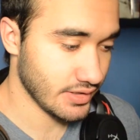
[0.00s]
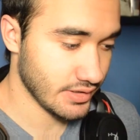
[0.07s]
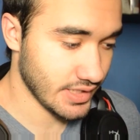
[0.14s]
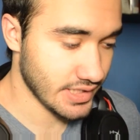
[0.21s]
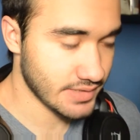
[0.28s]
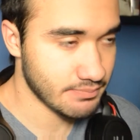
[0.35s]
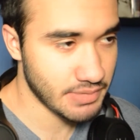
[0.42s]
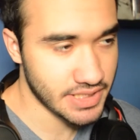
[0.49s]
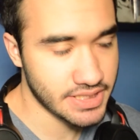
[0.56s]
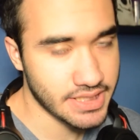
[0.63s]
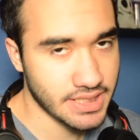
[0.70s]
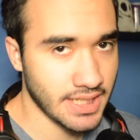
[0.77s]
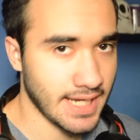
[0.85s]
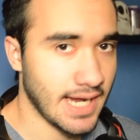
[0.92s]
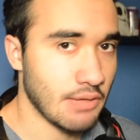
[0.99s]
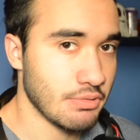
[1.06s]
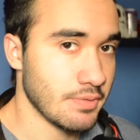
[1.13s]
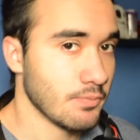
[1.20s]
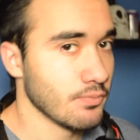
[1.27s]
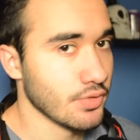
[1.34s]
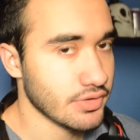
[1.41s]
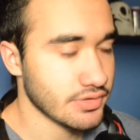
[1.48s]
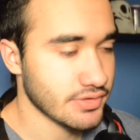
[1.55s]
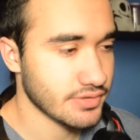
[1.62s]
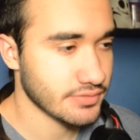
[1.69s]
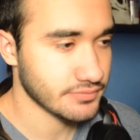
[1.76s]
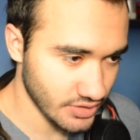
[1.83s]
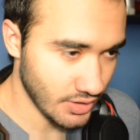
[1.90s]
That's basically how it
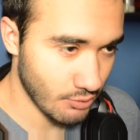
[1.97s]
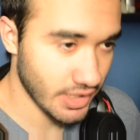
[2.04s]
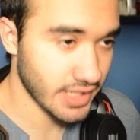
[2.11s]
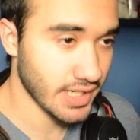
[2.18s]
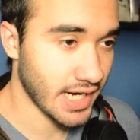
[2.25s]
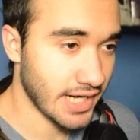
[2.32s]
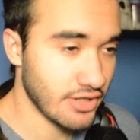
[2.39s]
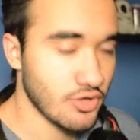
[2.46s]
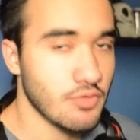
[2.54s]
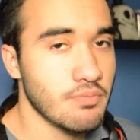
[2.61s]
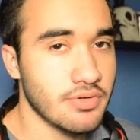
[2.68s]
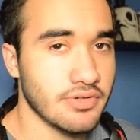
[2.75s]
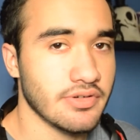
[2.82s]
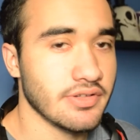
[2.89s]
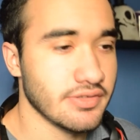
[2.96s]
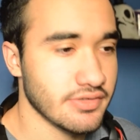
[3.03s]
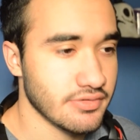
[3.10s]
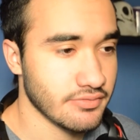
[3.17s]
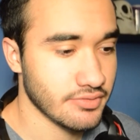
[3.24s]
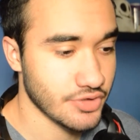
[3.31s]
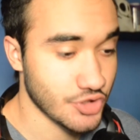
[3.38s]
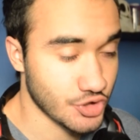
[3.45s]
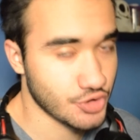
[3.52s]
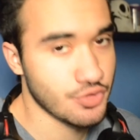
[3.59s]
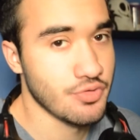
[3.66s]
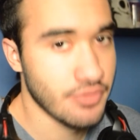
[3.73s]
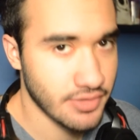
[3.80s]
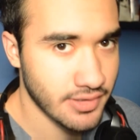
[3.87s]
works. All right. At no point
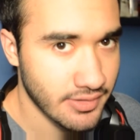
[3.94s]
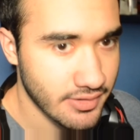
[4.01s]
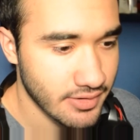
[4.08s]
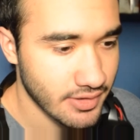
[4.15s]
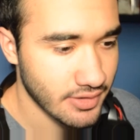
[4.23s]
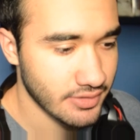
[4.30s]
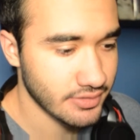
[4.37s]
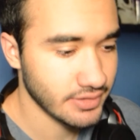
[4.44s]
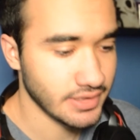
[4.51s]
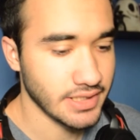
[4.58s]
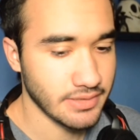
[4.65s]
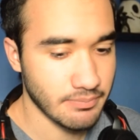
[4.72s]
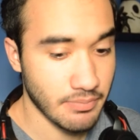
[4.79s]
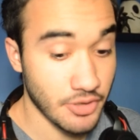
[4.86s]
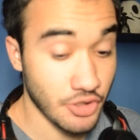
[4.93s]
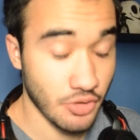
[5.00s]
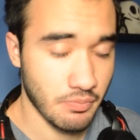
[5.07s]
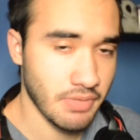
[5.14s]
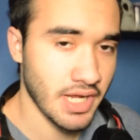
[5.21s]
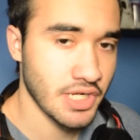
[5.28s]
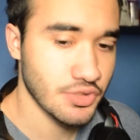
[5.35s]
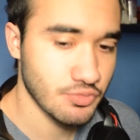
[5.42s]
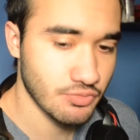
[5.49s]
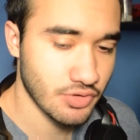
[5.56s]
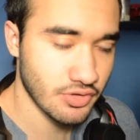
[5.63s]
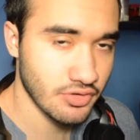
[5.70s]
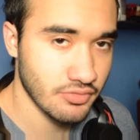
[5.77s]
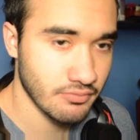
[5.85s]
should your
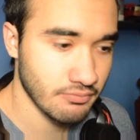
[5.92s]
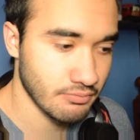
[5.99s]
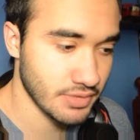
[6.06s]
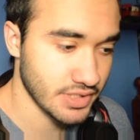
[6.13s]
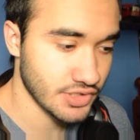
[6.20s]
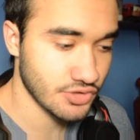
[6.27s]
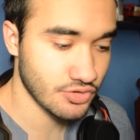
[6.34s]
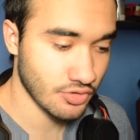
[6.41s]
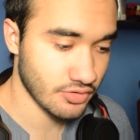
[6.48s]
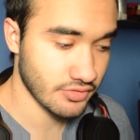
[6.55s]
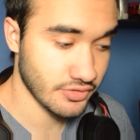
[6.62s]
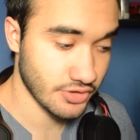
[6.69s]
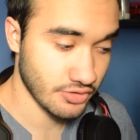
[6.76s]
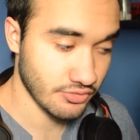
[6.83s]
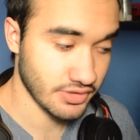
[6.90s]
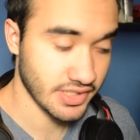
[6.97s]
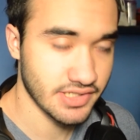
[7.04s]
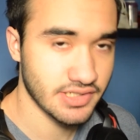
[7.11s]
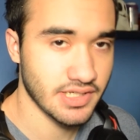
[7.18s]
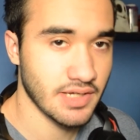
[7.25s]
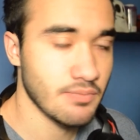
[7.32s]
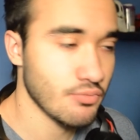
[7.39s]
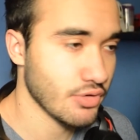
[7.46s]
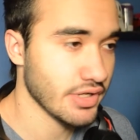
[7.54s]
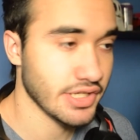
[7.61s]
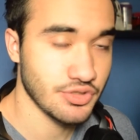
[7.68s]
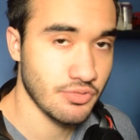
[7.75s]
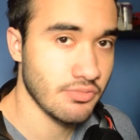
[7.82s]
password be stored, in the same way
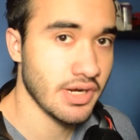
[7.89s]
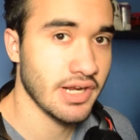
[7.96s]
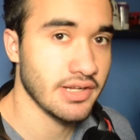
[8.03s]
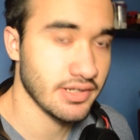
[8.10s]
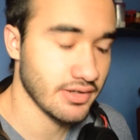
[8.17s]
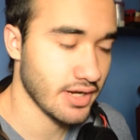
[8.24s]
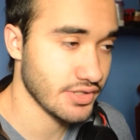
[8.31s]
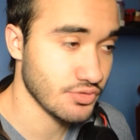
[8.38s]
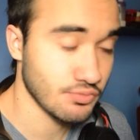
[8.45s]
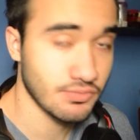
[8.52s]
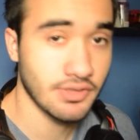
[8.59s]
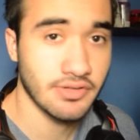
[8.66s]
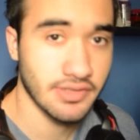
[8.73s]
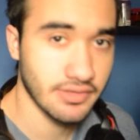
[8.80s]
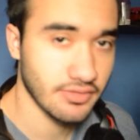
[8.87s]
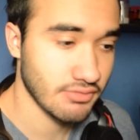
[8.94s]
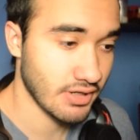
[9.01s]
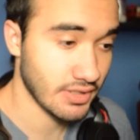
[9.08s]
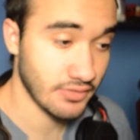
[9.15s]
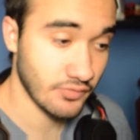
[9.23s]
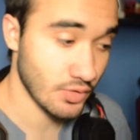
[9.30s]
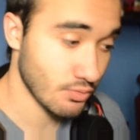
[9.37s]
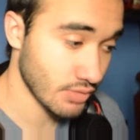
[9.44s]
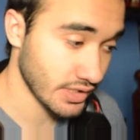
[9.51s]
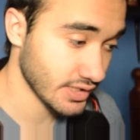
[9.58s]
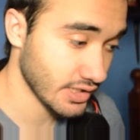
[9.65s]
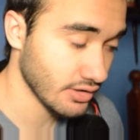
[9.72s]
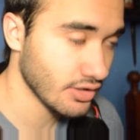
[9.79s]
as you wrote it. All right. If you
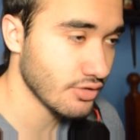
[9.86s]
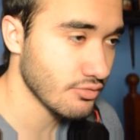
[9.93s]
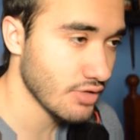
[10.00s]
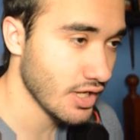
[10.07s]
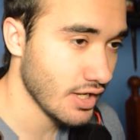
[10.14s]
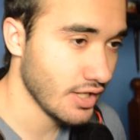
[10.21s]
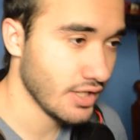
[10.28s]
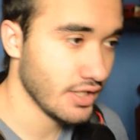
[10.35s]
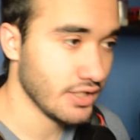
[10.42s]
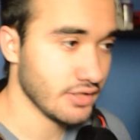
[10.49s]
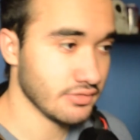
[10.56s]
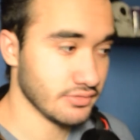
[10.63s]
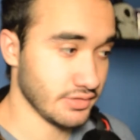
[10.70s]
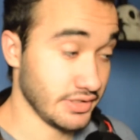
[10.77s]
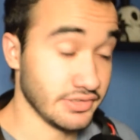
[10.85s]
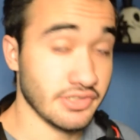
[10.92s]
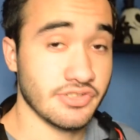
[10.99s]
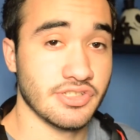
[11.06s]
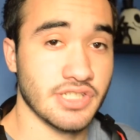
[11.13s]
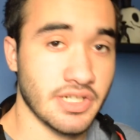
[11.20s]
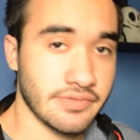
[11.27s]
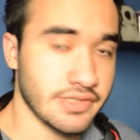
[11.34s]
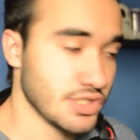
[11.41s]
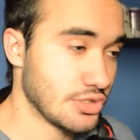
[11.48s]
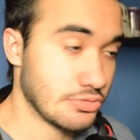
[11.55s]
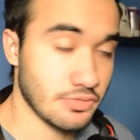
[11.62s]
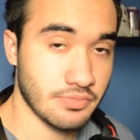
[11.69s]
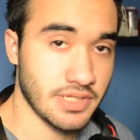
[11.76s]
write hello in their servers, it
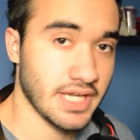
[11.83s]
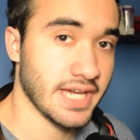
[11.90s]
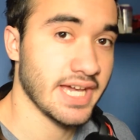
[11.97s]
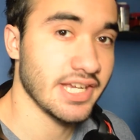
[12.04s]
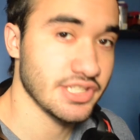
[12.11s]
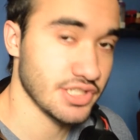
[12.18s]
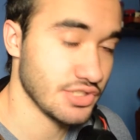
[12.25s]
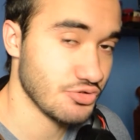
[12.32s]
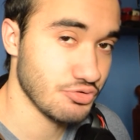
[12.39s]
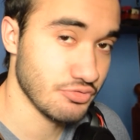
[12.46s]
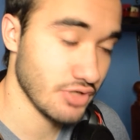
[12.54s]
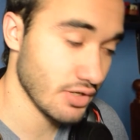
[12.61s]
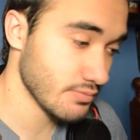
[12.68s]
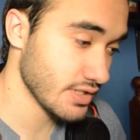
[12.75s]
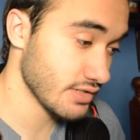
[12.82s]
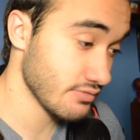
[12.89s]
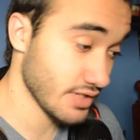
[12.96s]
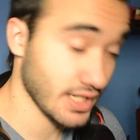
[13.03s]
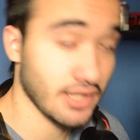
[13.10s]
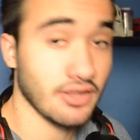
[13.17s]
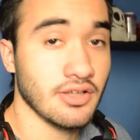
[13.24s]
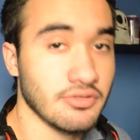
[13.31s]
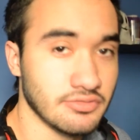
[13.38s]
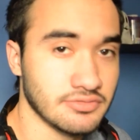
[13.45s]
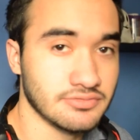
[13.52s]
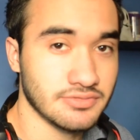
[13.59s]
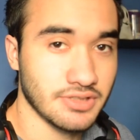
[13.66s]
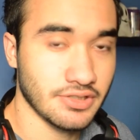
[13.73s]
should be a hash. It should not be hello.
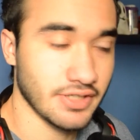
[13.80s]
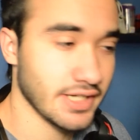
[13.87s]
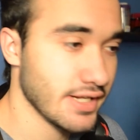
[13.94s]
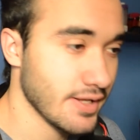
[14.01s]
All right.